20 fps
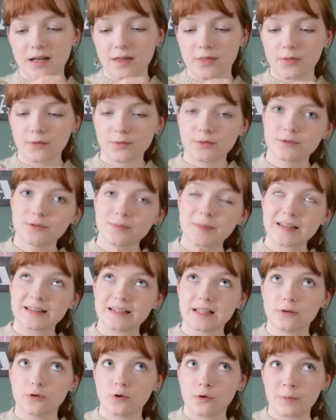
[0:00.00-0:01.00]
I thought to make
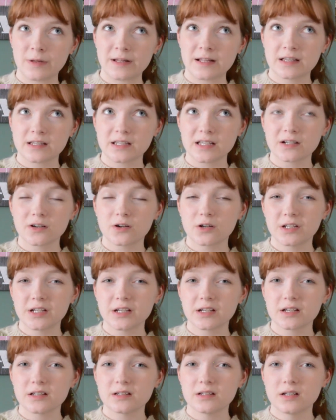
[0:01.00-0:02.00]
the Copenhagen
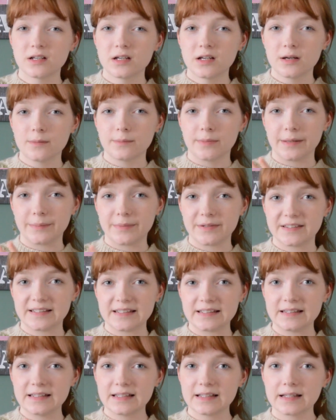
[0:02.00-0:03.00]
cardigan by
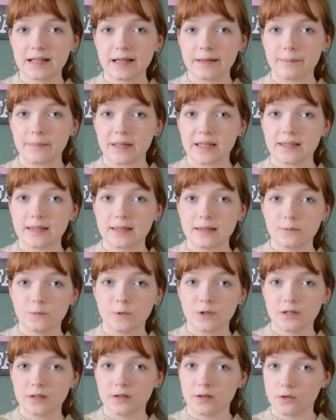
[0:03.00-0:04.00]
Petite Knit and make it
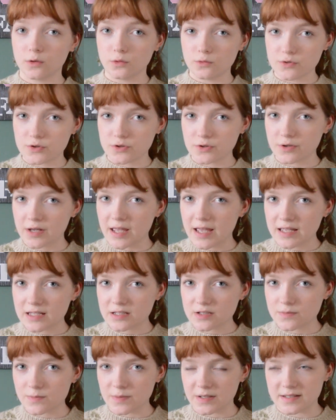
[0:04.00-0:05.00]
with a looser
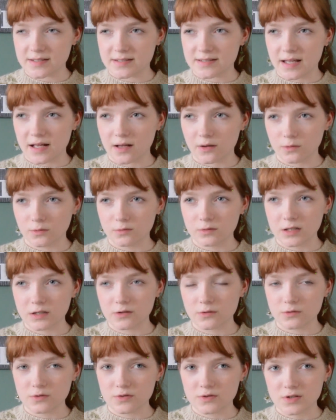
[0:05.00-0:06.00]
gauge, because that only
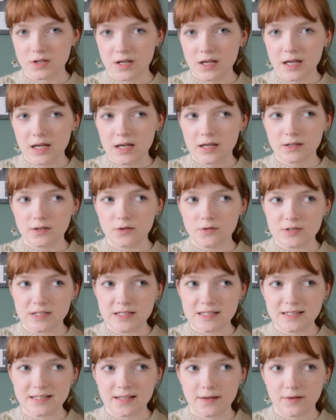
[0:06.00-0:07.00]
uses
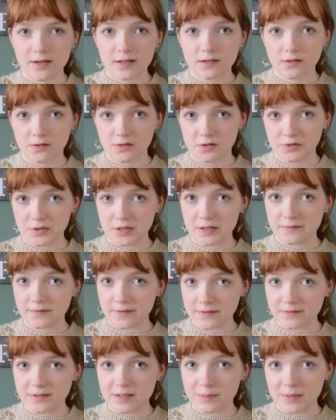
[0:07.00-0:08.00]

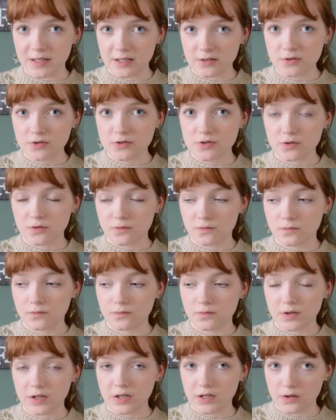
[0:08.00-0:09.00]
750 meters
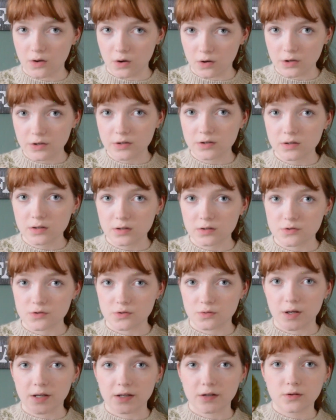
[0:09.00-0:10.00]
of yarn,
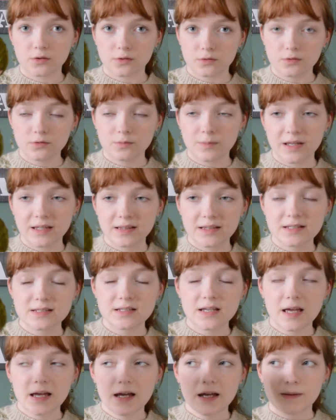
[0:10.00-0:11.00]
so I could make this,
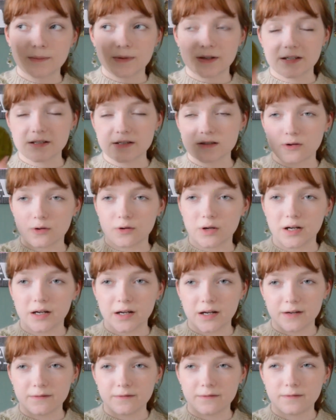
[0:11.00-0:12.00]
because now I
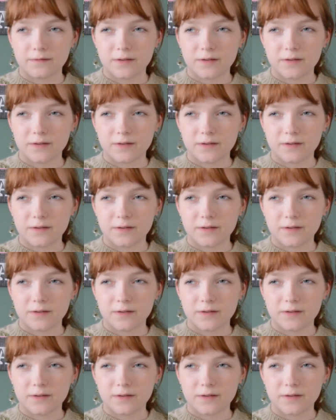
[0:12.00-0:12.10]
have